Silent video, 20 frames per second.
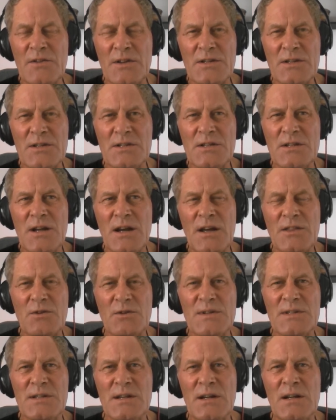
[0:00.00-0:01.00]
This is not the
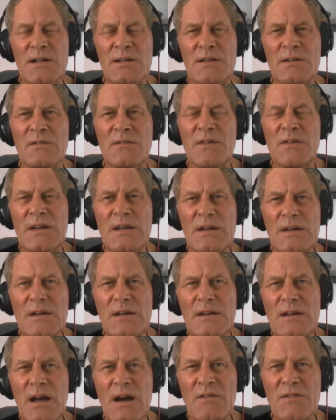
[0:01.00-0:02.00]
result of
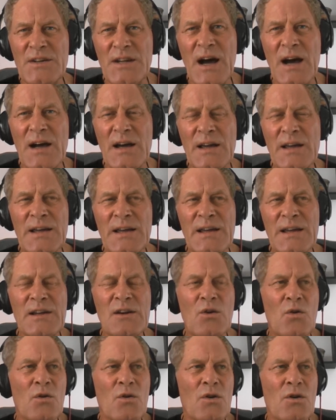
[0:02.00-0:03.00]

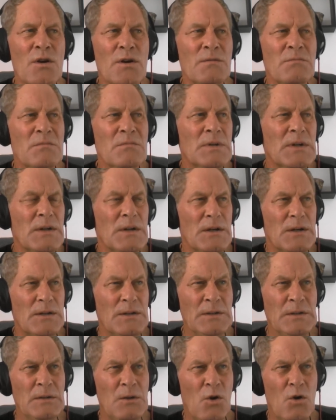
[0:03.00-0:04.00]
dyeing or
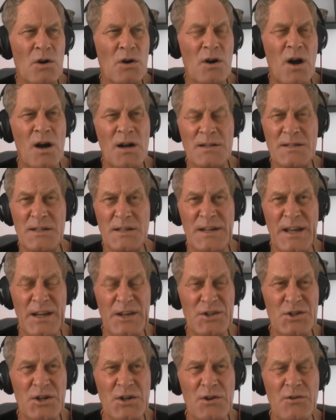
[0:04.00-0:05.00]
or
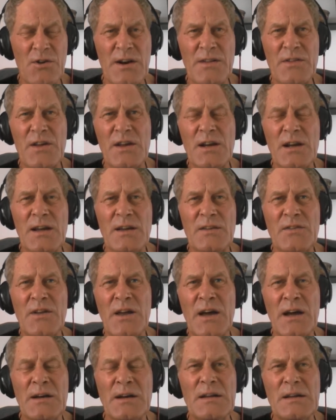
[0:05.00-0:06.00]
oxidation or anything like
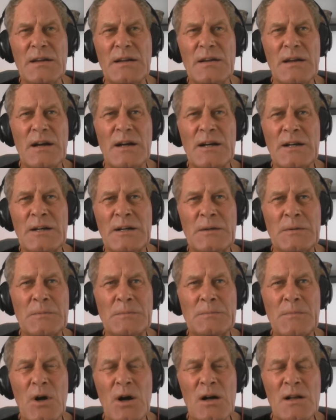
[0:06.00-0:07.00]
that.
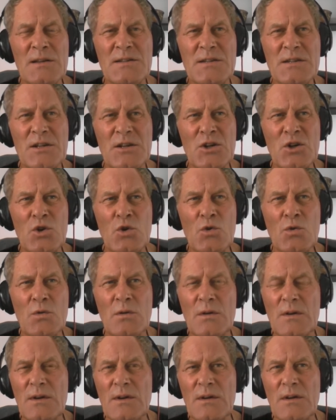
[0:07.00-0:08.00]

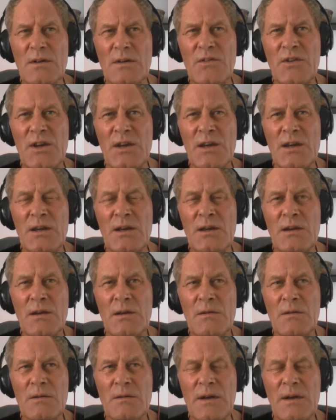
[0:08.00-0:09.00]
Also,
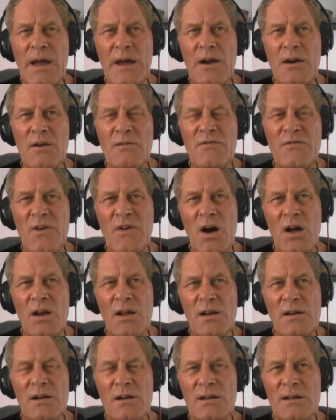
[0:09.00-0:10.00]
the hair
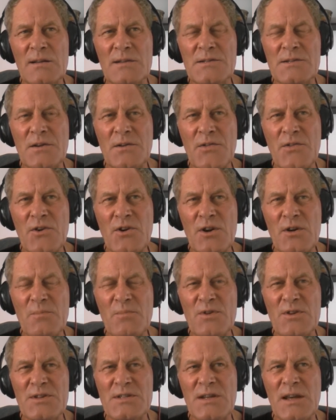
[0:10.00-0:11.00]
follicles are
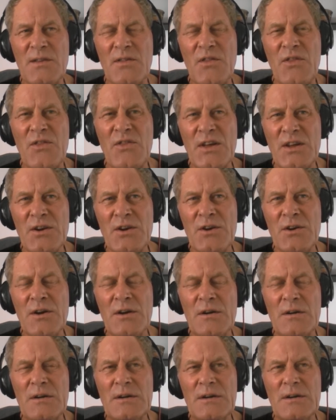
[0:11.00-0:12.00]
30%
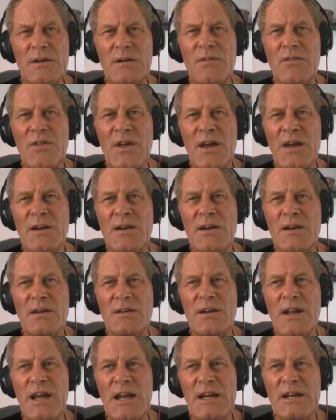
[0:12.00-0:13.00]
thinner than
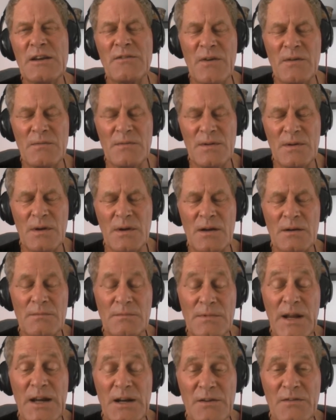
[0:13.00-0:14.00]

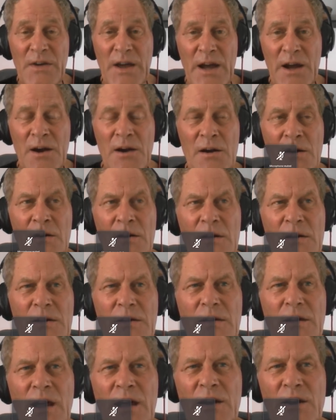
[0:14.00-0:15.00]
native hair.
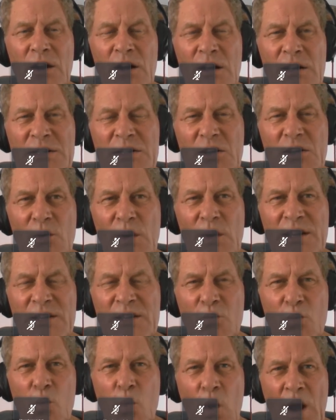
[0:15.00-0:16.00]

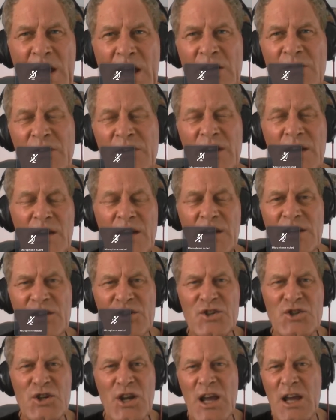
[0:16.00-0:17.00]
It's wavy
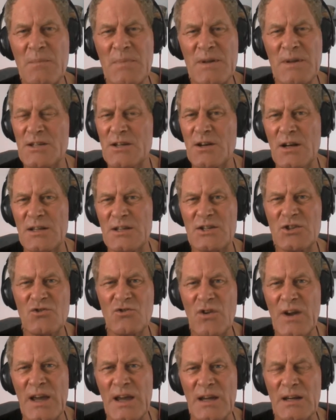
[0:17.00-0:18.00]
in shape. It's not
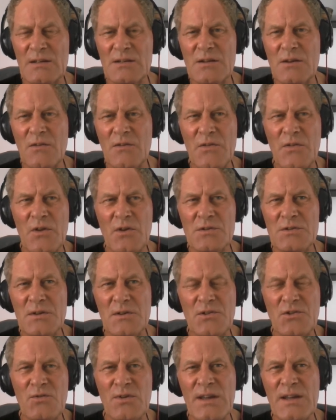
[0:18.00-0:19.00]
straight. So those
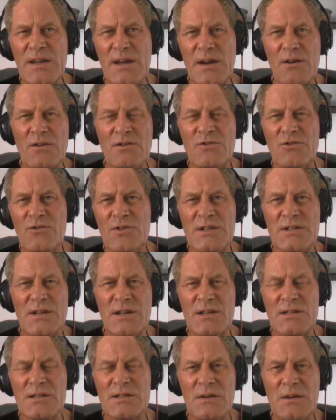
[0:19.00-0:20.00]
are three
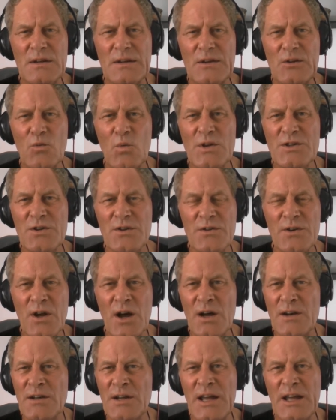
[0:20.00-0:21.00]
characteristics which are
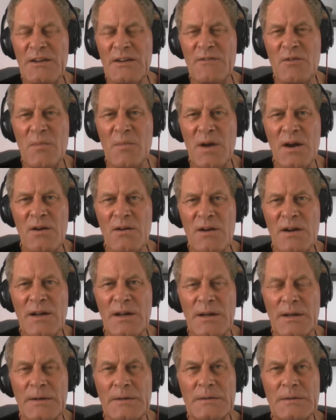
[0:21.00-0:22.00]
not Native
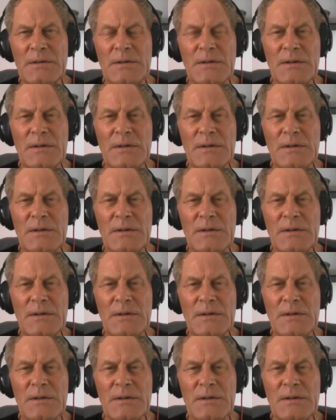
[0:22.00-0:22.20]
American.